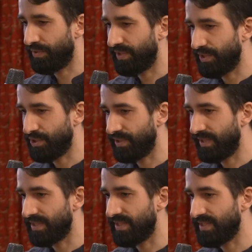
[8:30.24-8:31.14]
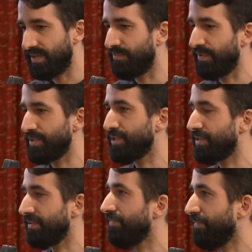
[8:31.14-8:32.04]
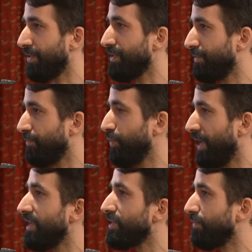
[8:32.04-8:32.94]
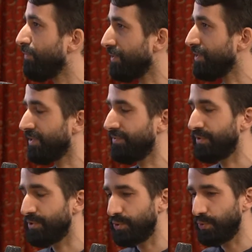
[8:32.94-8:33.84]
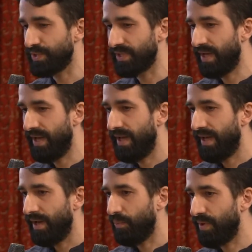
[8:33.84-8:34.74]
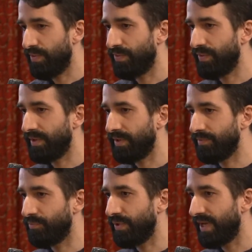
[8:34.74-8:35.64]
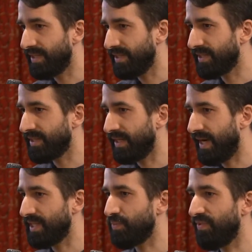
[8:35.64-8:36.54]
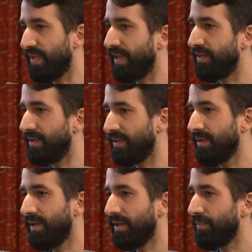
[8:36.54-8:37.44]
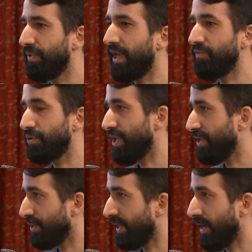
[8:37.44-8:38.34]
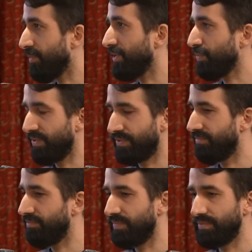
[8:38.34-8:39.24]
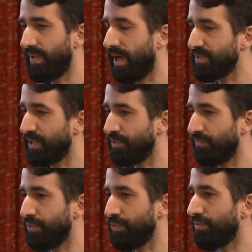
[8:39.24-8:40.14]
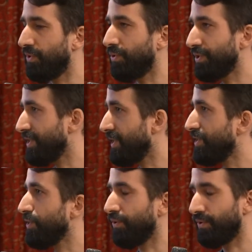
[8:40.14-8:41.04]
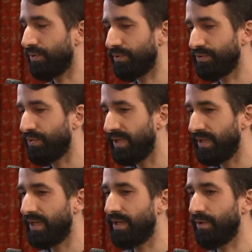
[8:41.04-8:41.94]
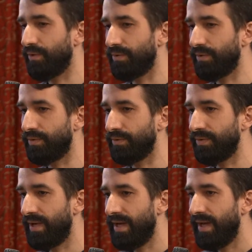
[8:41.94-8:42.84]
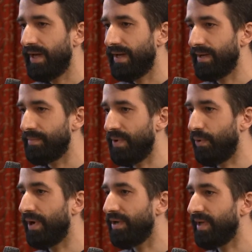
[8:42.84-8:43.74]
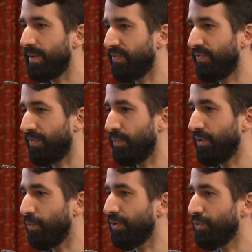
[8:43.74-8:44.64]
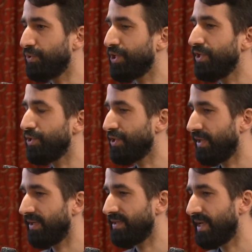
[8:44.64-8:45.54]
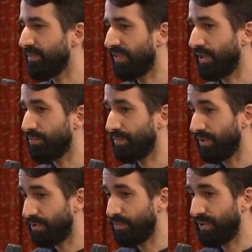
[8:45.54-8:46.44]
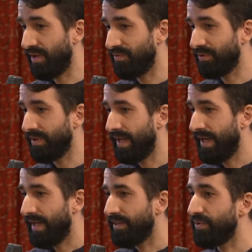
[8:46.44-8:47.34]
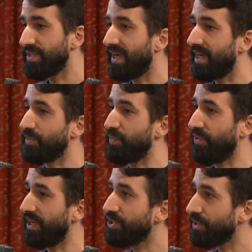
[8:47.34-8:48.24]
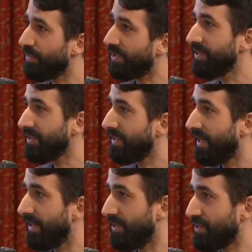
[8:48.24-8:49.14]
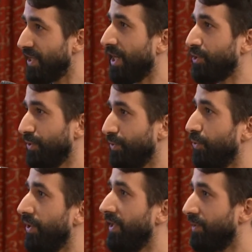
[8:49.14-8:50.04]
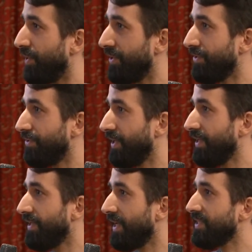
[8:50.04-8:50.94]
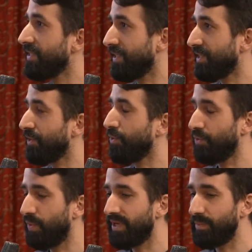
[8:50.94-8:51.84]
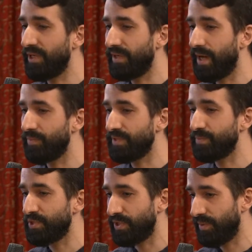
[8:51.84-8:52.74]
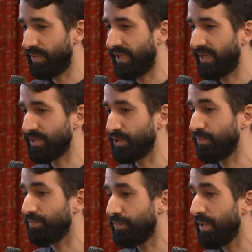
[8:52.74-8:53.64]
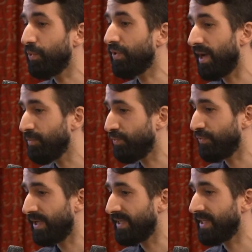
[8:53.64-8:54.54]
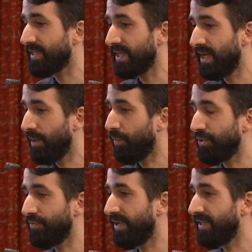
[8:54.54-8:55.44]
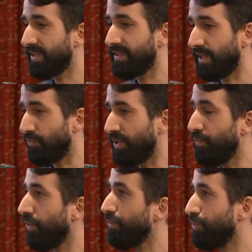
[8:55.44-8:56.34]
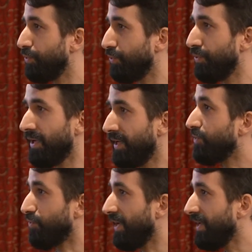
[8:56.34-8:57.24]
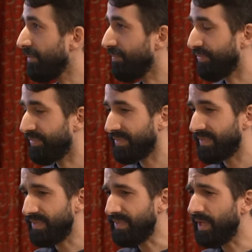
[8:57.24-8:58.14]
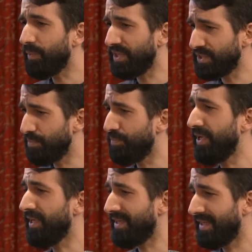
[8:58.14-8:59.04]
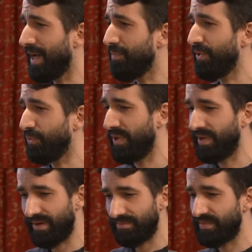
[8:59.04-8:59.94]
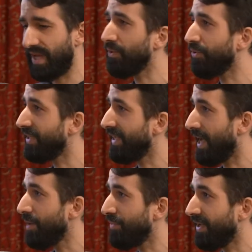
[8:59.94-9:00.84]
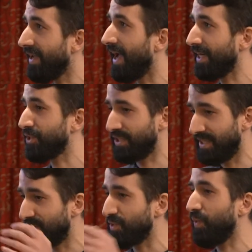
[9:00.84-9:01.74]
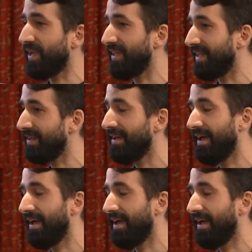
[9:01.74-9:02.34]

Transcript: retention, is the first few days or first use. With Freeletics, as with any behavior changing app, as with apps that offer you courses or training or any type of where you want to change something in your behavior, there is the aspiration part and there is actual doing it part, right? And that's quite a big gap, especially in the beginning. So people come to Freeletics motivated, they really want to train, but there's a big gap between downloading the app and actually sweating